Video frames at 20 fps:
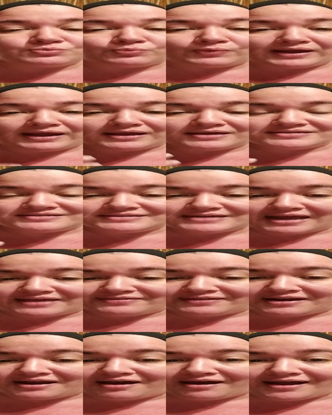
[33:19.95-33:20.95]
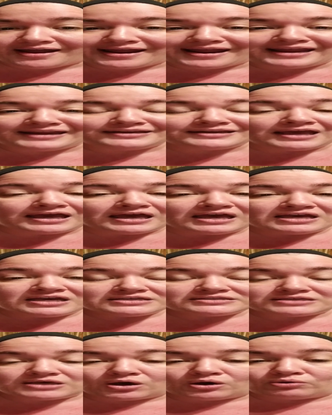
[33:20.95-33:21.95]
We stay the night.
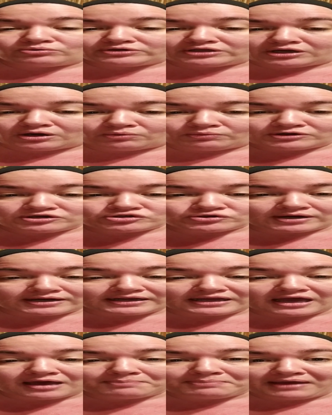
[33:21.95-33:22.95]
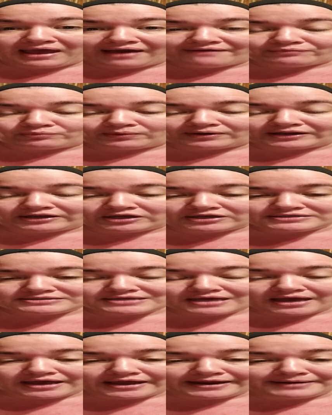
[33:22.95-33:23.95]
So, we drink up, have a really good
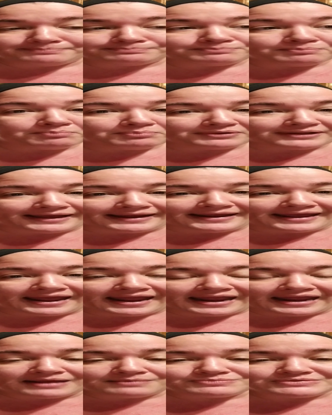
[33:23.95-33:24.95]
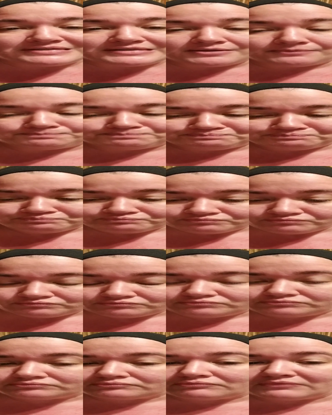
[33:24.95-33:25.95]
time, play games.
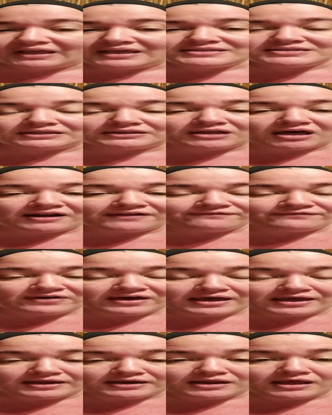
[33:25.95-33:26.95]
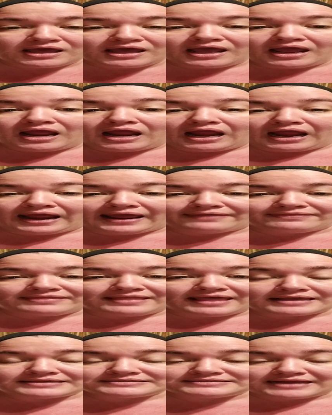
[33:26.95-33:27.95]
It's a lot of fun. And
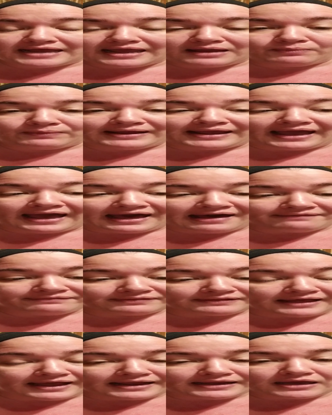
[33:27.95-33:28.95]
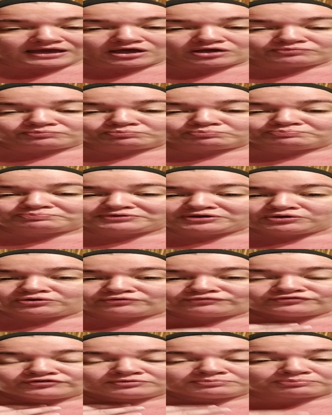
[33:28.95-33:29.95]
next day we have like a
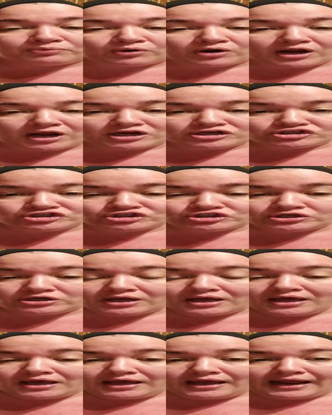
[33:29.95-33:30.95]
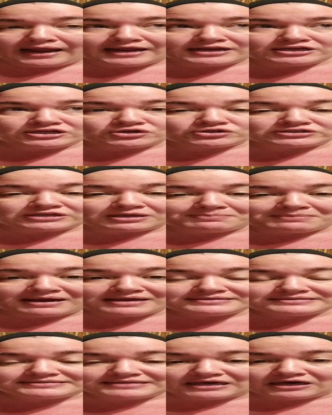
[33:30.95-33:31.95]
beautiful brunch, and usually
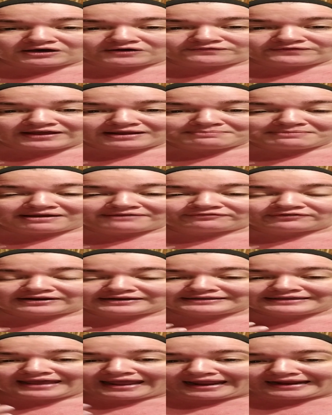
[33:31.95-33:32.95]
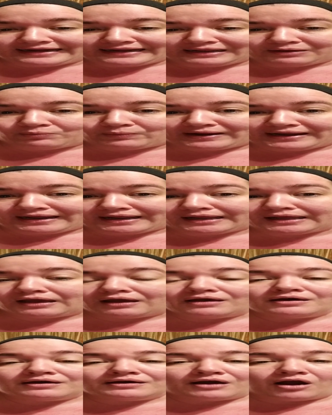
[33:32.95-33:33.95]
myself and my friend Katie, we
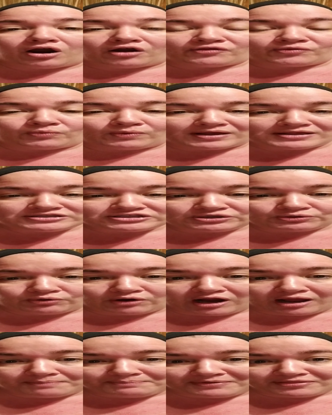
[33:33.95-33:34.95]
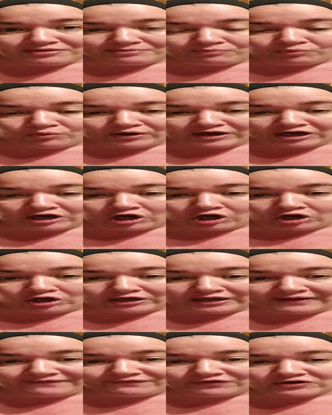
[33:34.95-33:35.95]
are the ones who are up in the morning
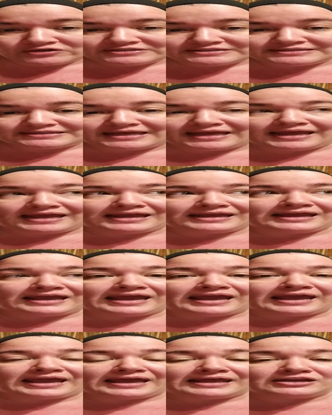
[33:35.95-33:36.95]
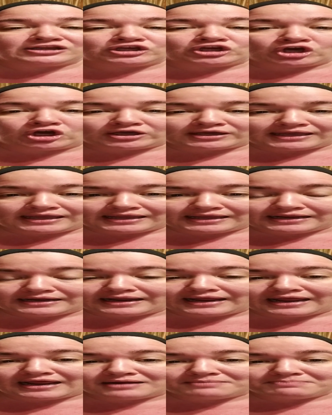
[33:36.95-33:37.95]
early first thing and cooking
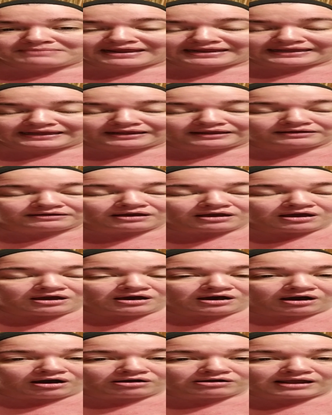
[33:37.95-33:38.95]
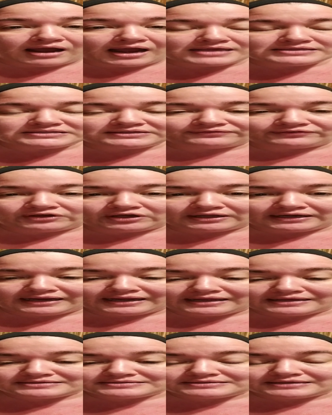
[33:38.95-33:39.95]
and making all kinds of
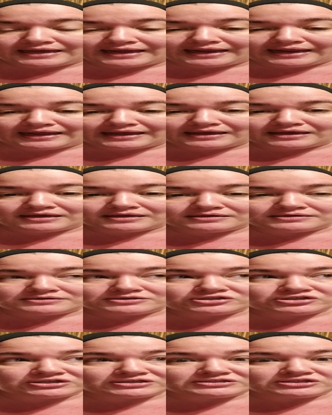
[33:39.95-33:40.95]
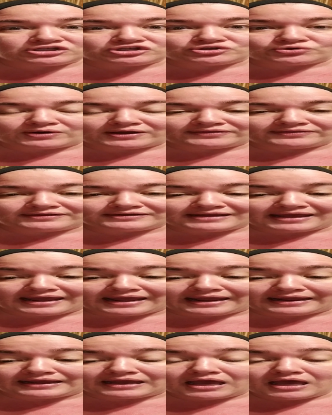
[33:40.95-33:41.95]
goodies and just enjoying the
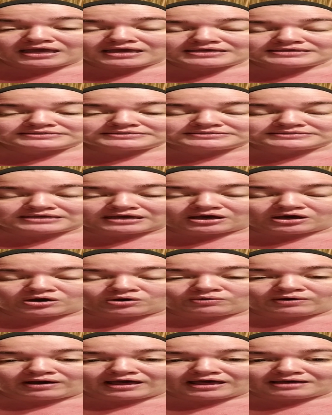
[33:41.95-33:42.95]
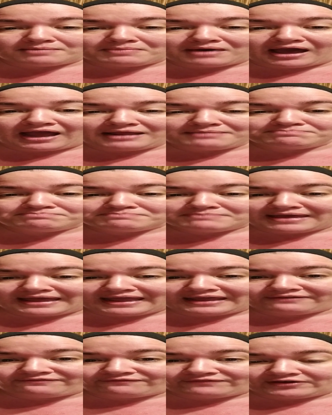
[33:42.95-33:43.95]
day. So I
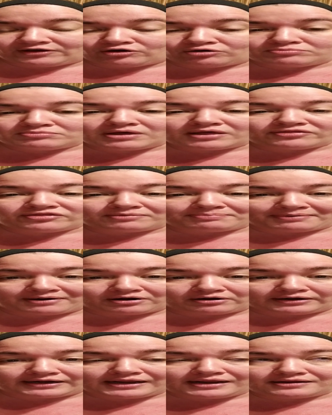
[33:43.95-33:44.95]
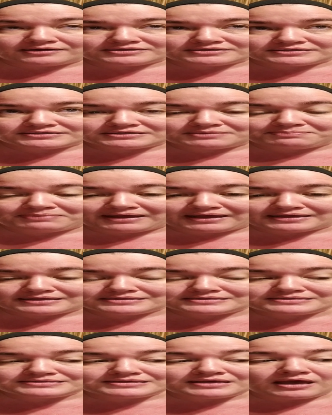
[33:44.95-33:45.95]
may film the party. It just
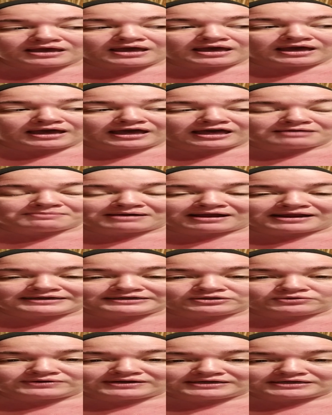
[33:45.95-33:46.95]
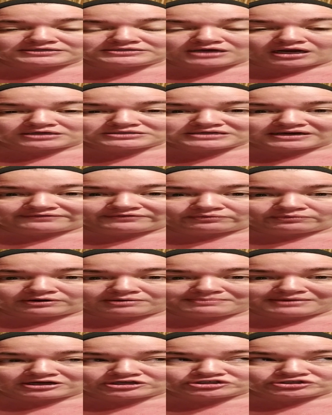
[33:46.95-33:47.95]
depends. I do need to talk to everyone
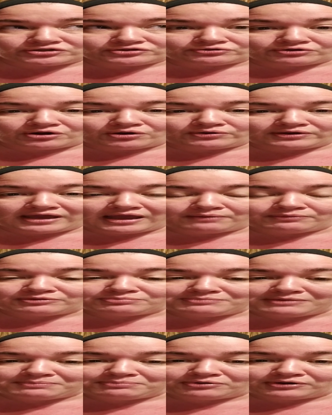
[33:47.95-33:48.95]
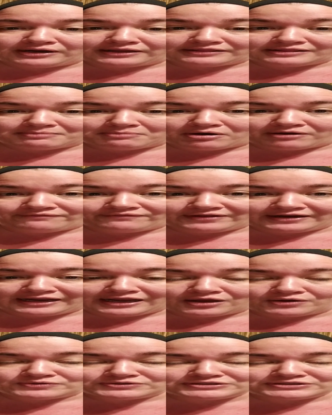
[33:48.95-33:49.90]
and make sure they're okay with me putting them on video.